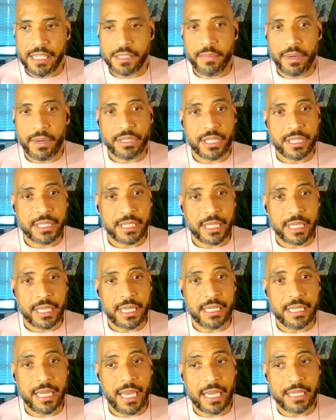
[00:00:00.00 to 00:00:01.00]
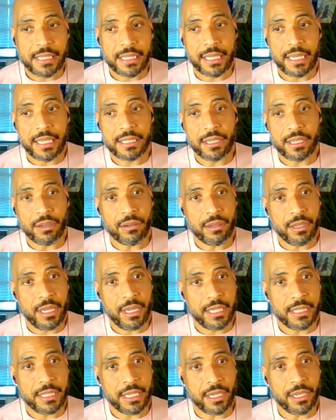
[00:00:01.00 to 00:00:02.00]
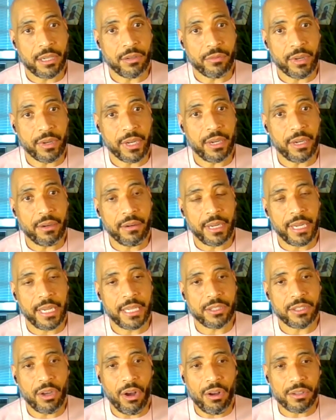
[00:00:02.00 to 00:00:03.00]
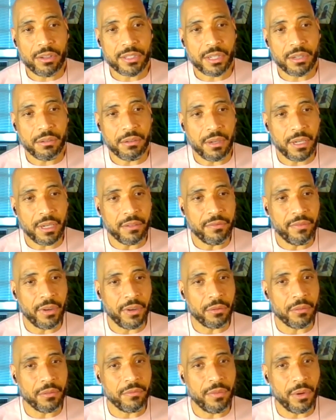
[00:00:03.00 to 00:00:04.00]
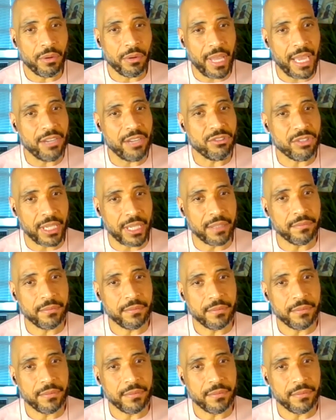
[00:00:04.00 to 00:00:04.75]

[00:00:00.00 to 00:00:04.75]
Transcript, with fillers: much as it, as it is a is a career, it's also a vo- vocation.